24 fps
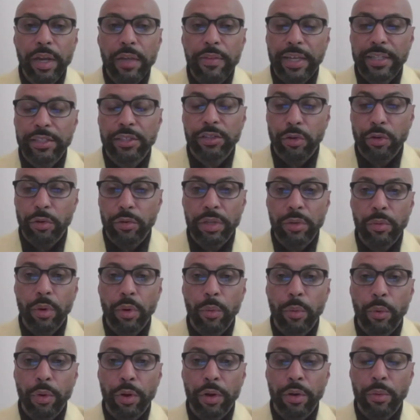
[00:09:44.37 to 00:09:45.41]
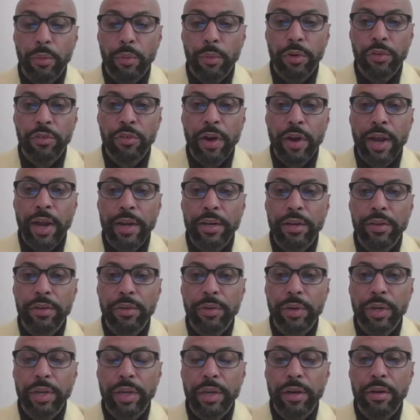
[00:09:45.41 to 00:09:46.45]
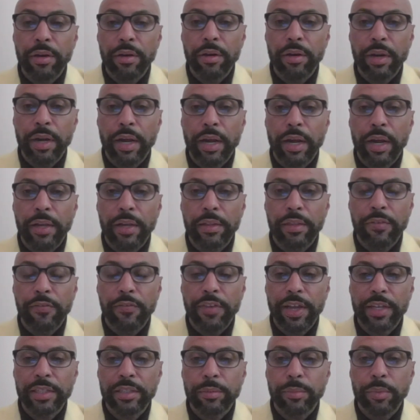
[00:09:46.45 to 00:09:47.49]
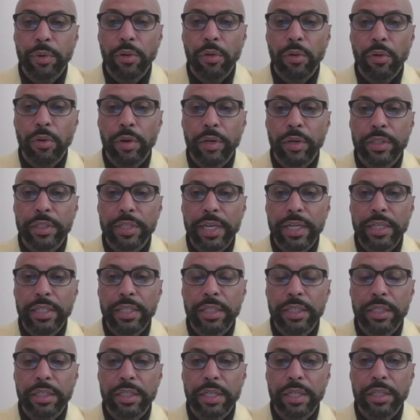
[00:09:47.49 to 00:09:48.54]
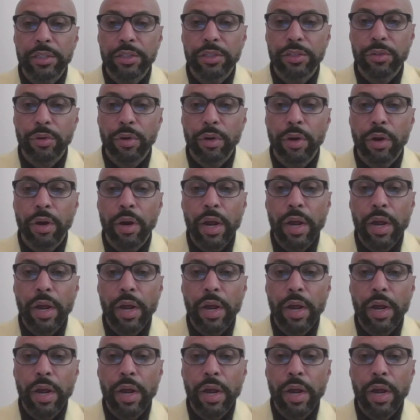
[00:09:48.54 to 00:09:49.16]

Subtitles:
That's certainly what we're trying to do here at the Fiesta Bowl organization, is to ensure